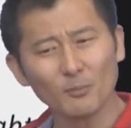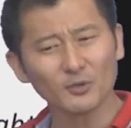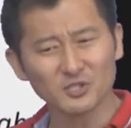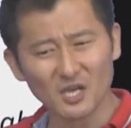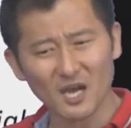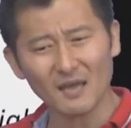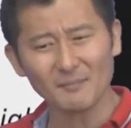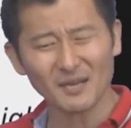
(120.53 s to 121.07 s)
more
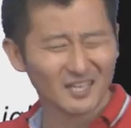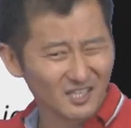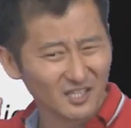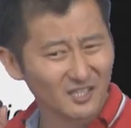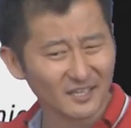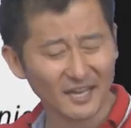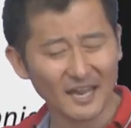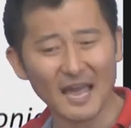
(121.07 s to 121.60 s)
time? I
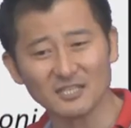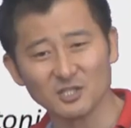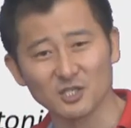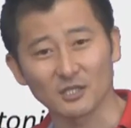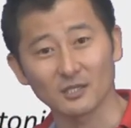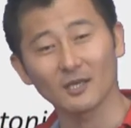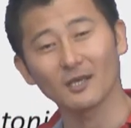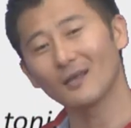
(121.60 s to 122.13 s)
couldn't catch
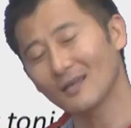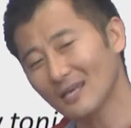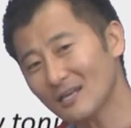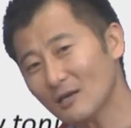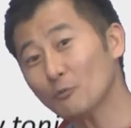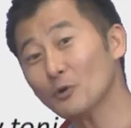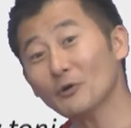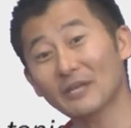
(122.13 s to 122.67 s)
it. In a real